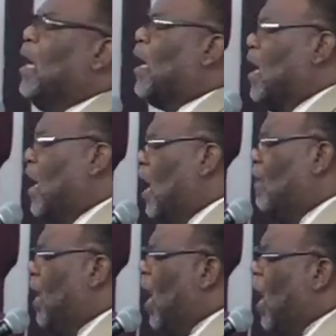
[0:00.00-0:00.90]
Come
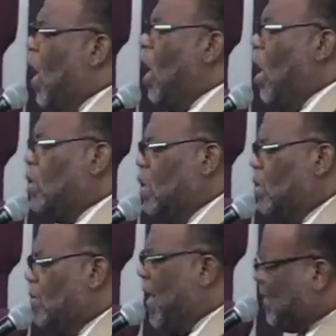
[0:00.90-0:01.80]
on and
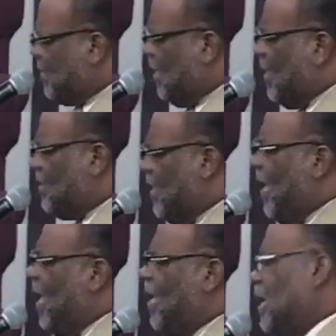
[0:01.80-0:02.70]
bless his
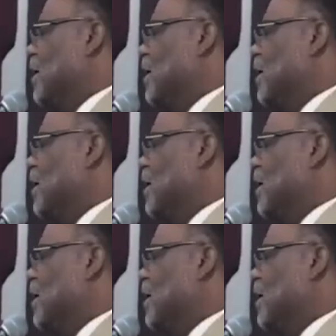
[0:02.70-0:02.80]
name.